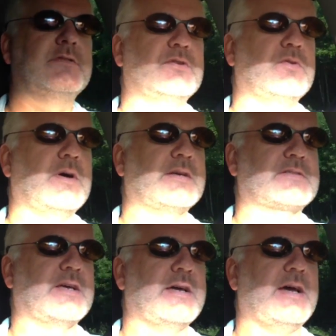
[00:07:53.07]
do
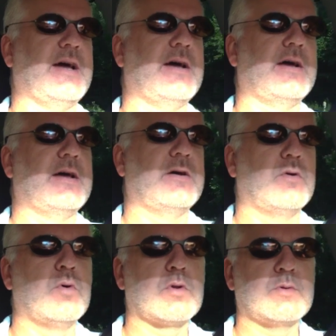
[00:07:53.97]
as I
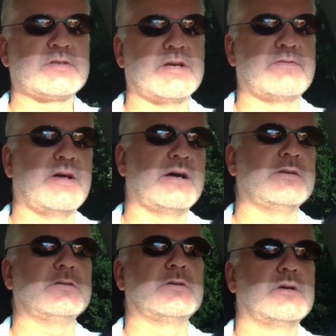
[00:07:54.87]
always have
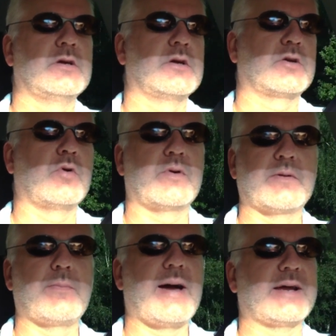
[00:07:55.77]
done,
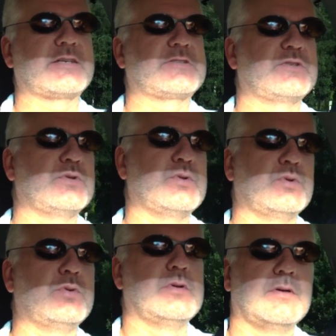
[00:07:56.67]
going back
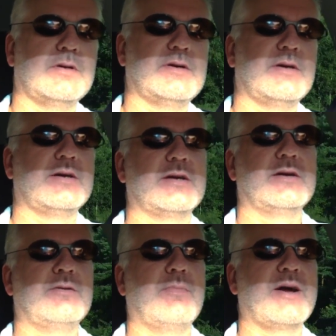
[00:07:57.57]
to
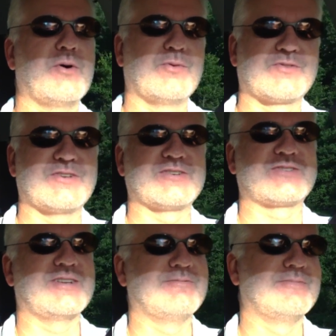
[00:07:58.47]
my own
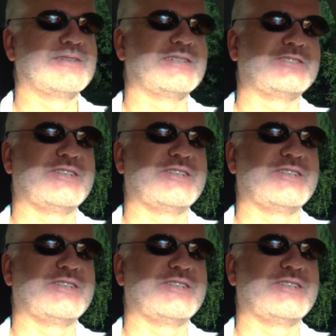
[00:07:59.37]
system in